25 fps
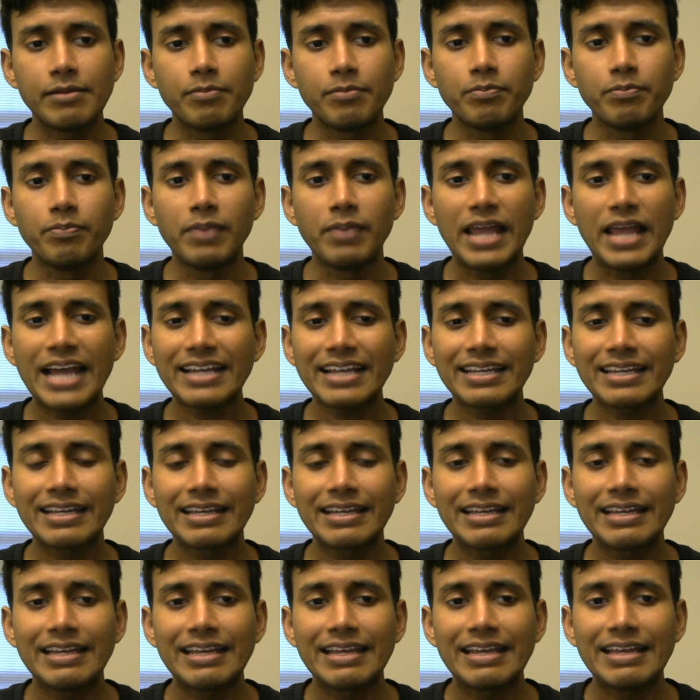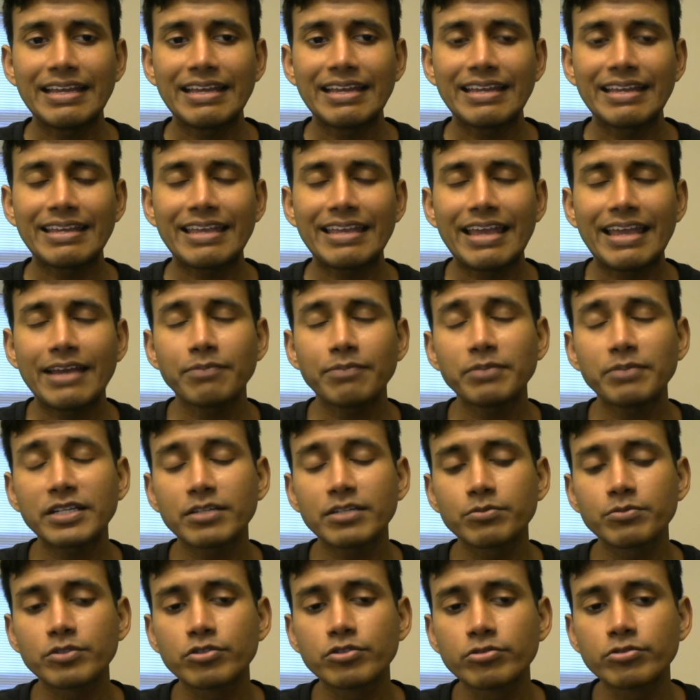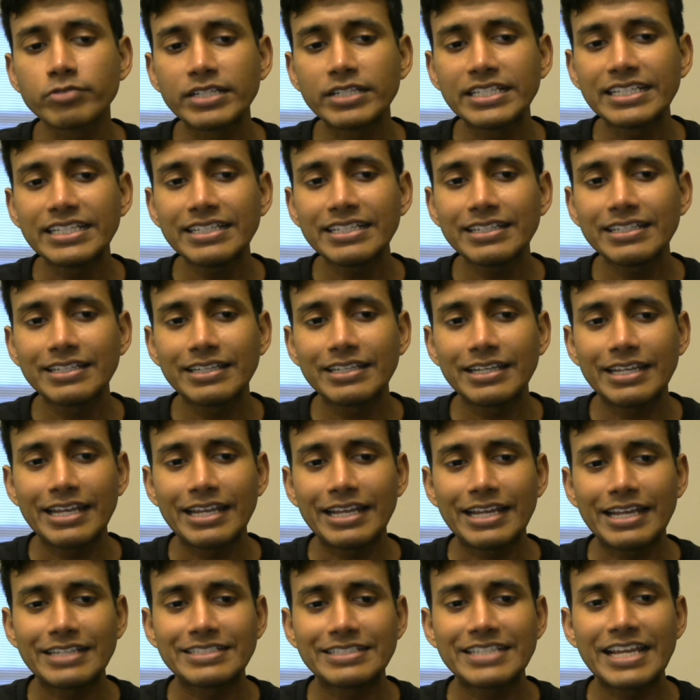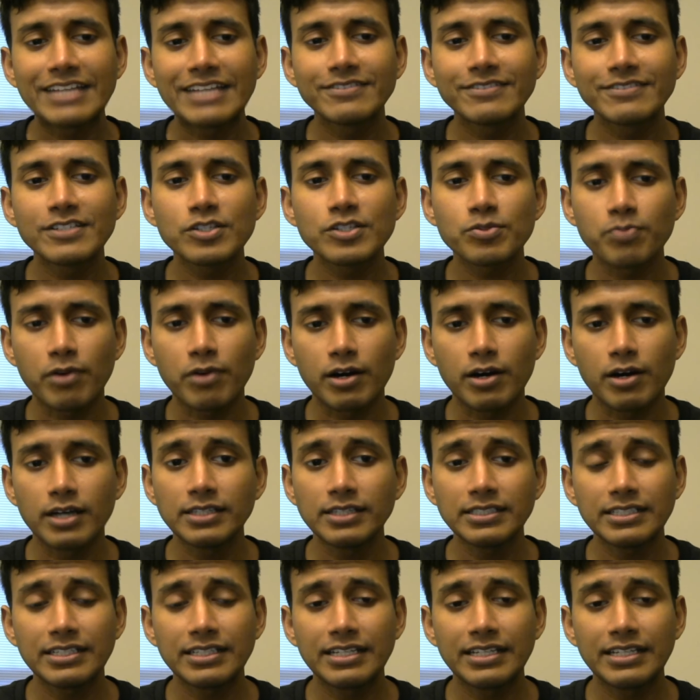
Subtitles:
black can become greedy and take this pawn,